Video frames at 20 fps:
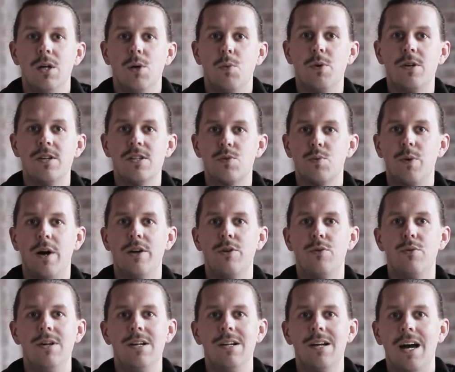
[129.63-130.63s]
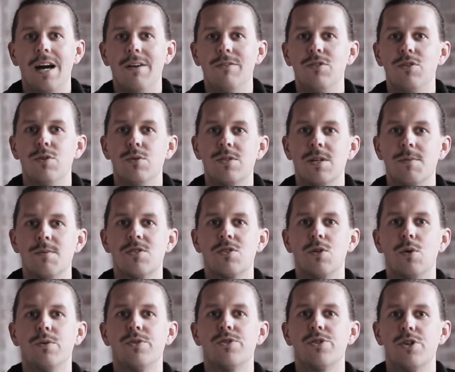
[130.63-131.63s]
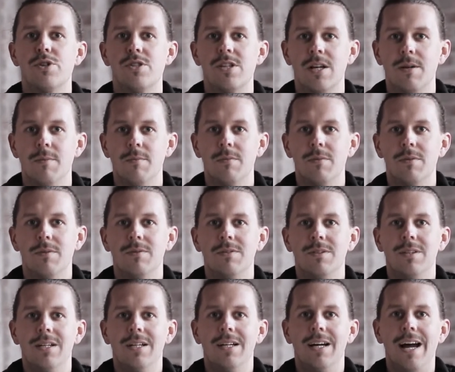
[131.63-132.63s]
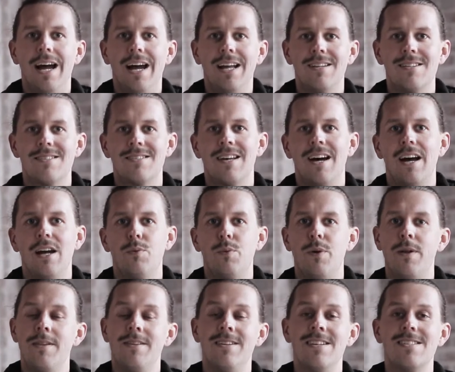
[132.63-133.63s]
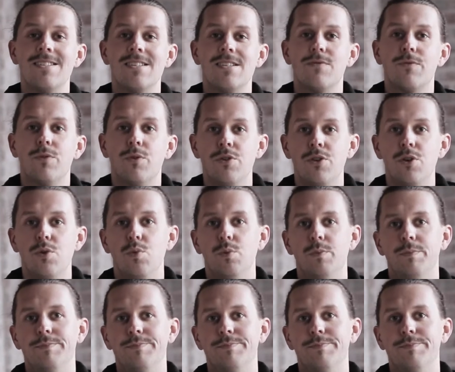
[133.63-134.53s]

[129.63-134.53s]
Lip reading: which is why you really have to do some soul searching and decide whether this is for you.